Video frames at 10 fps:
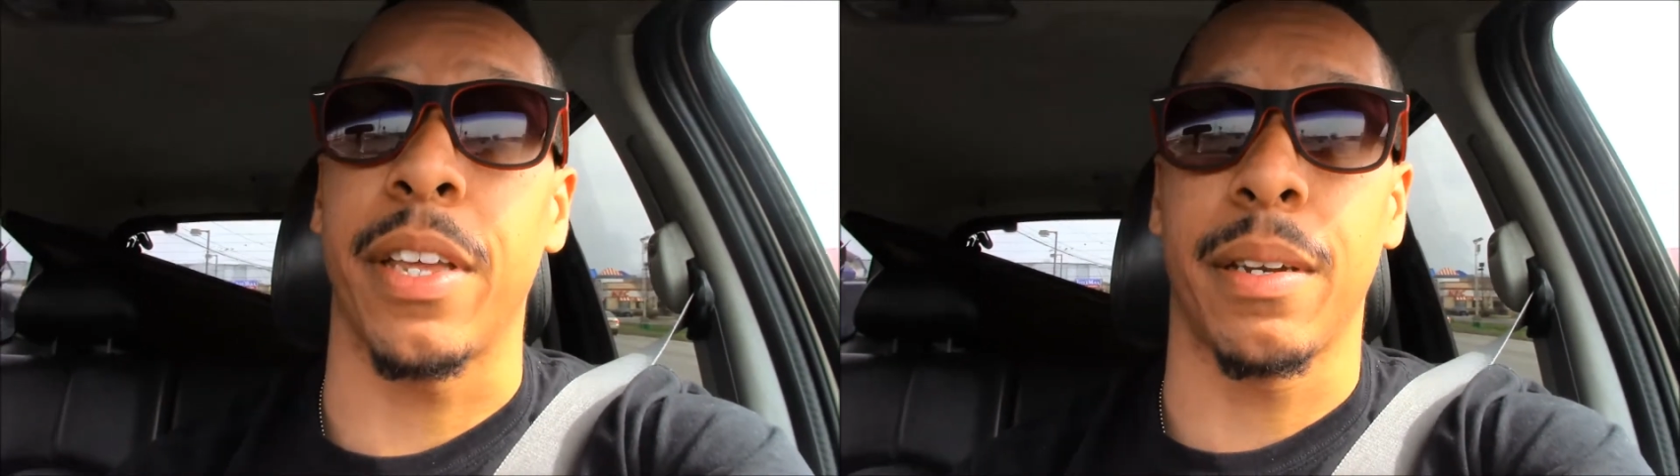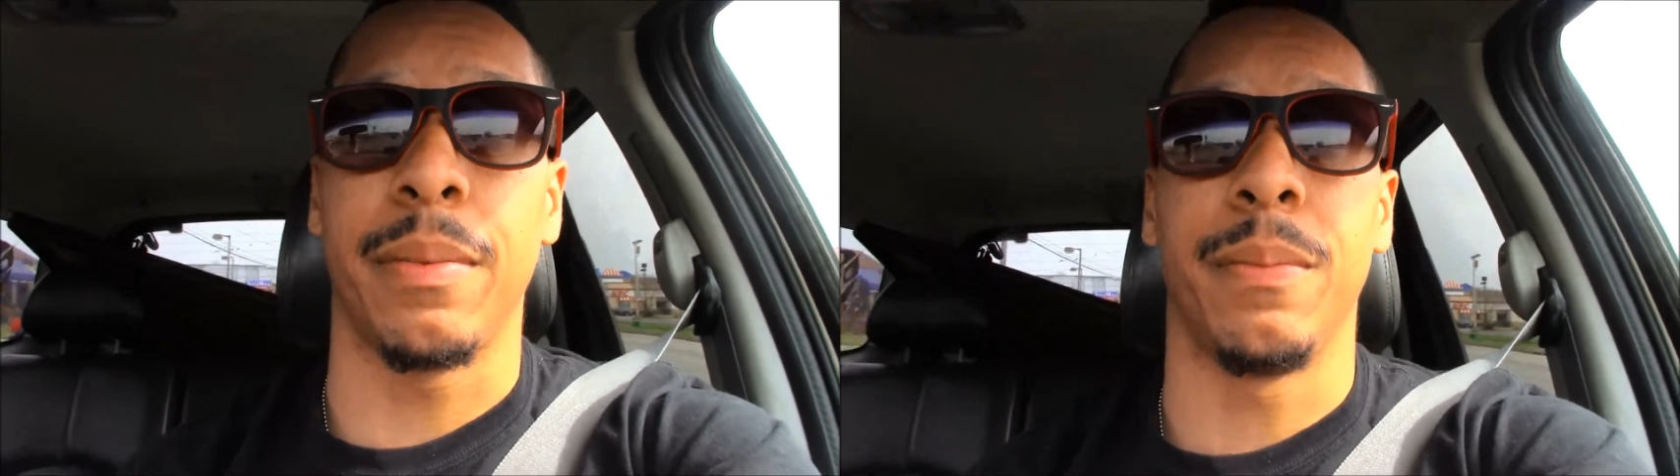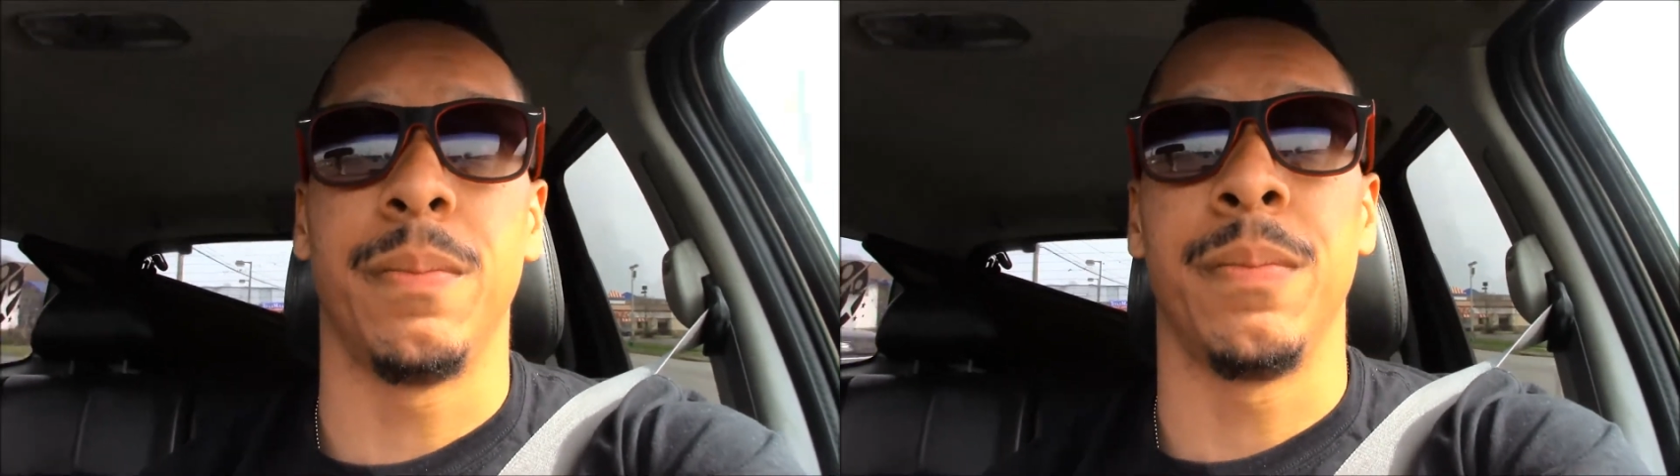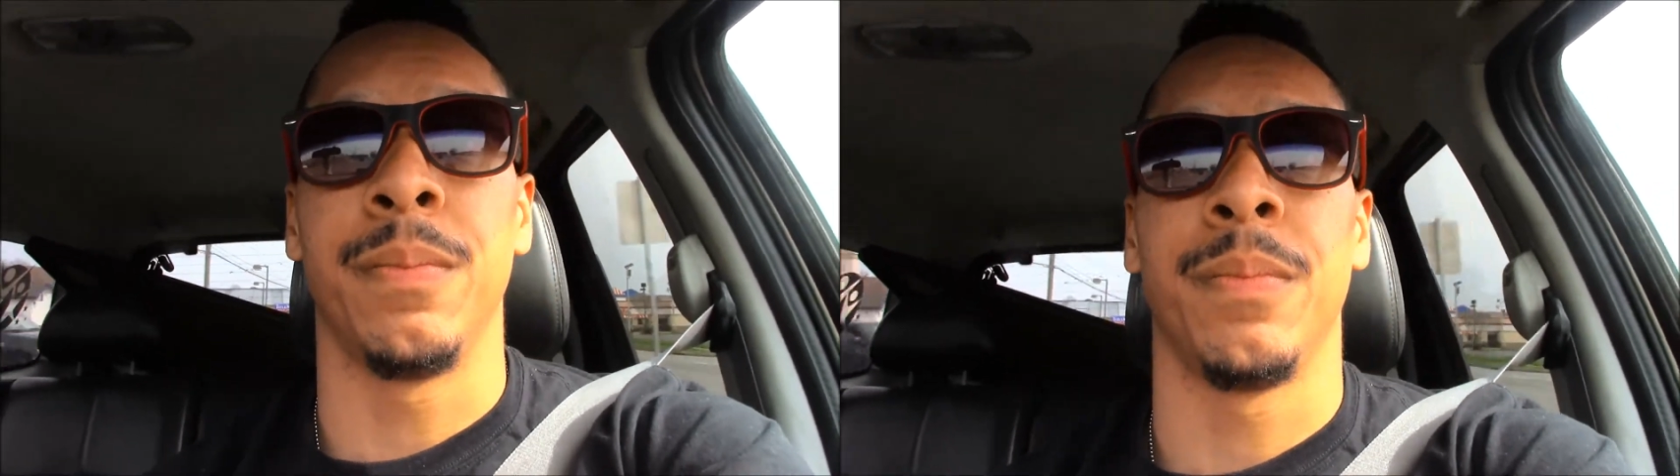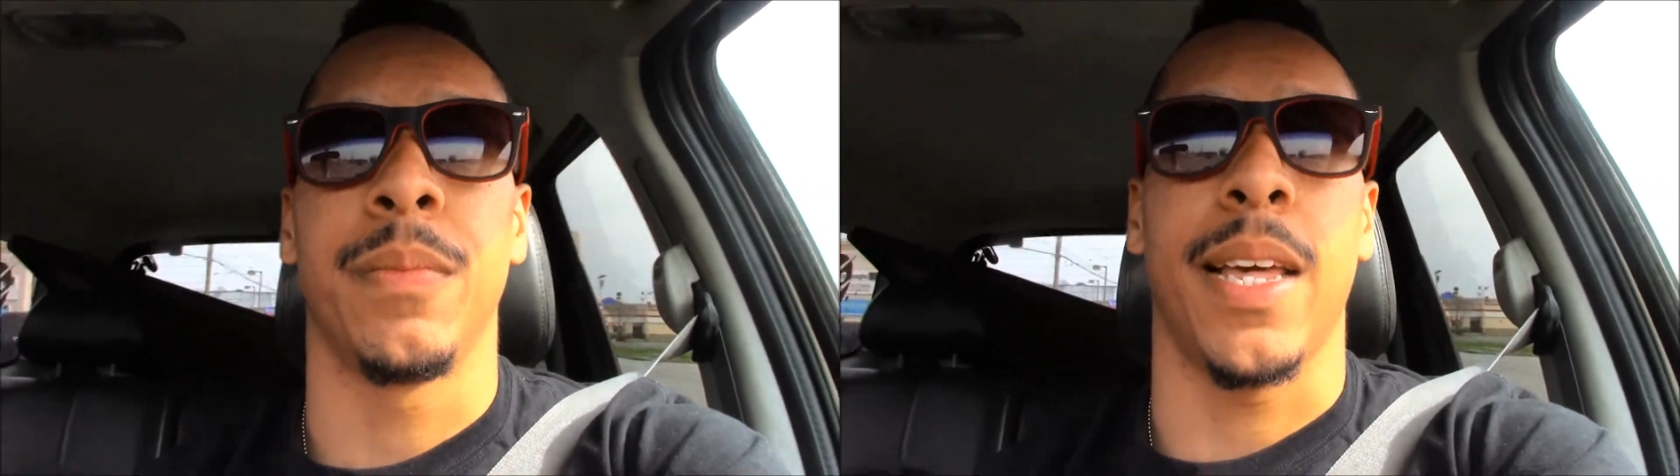
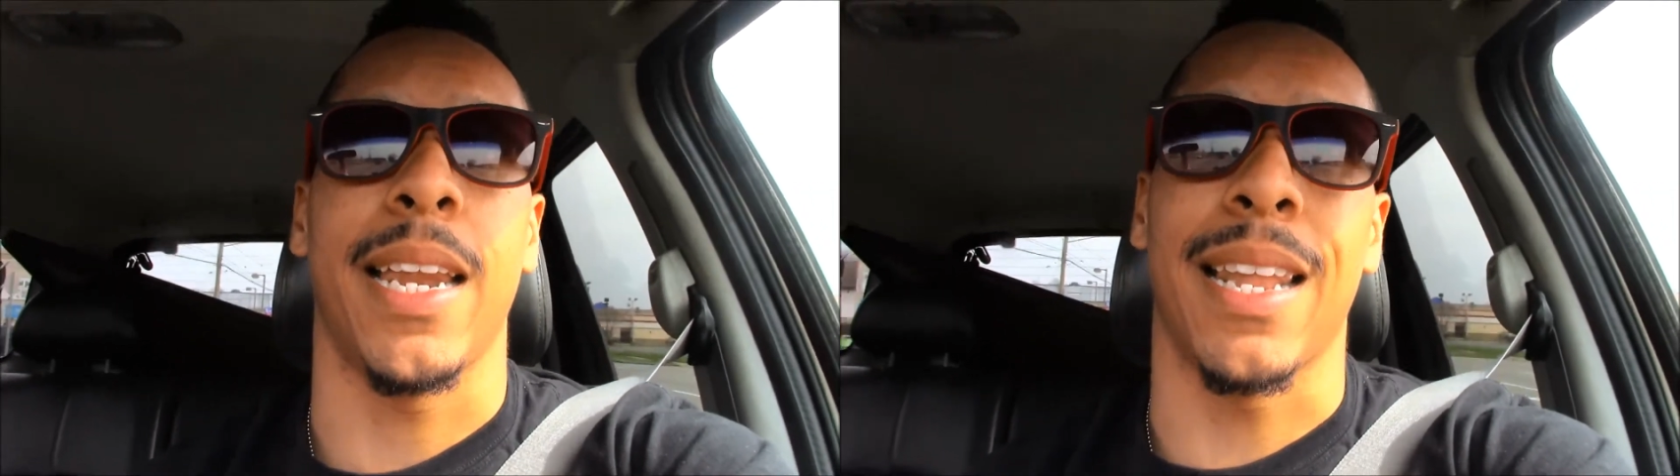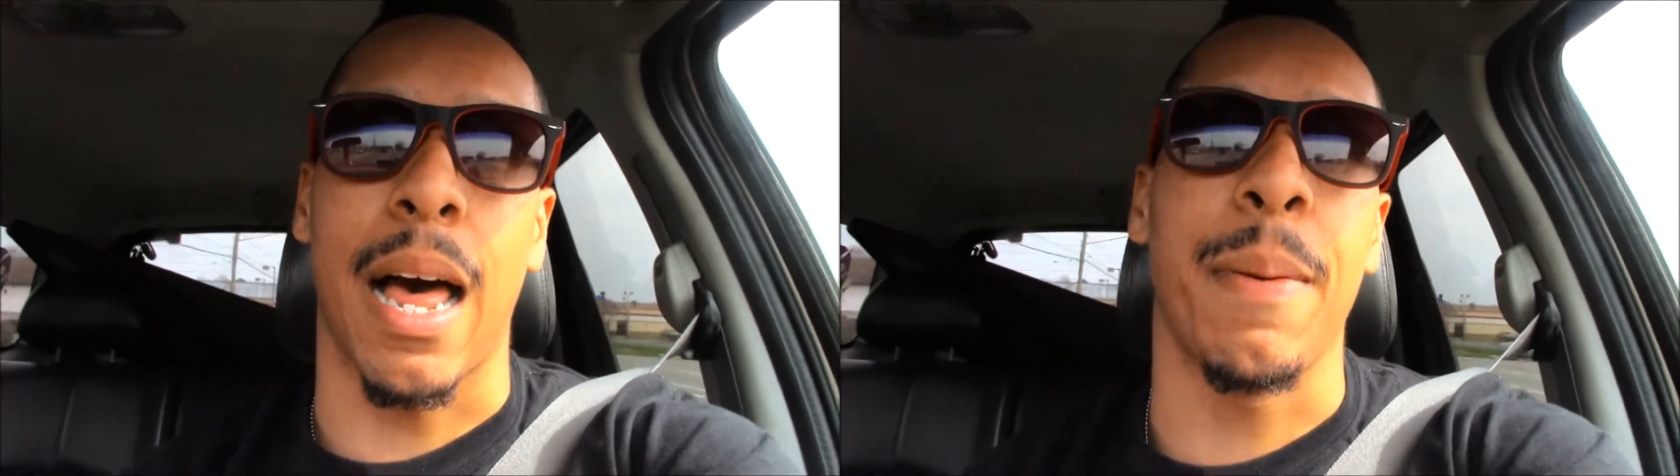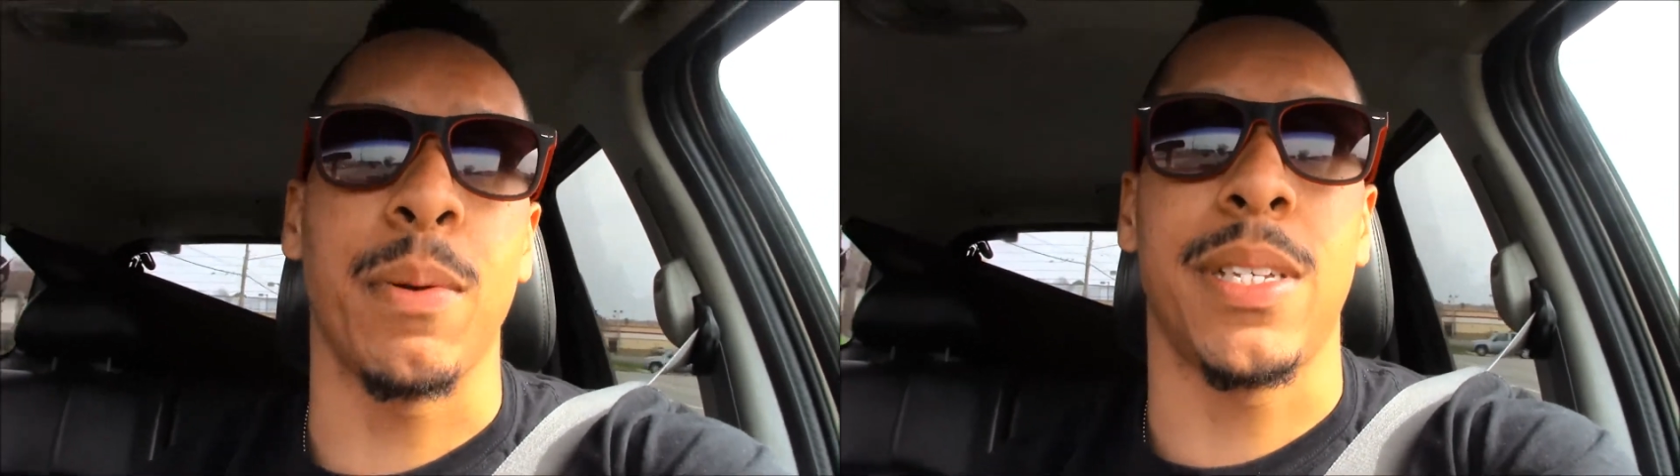And a lot of people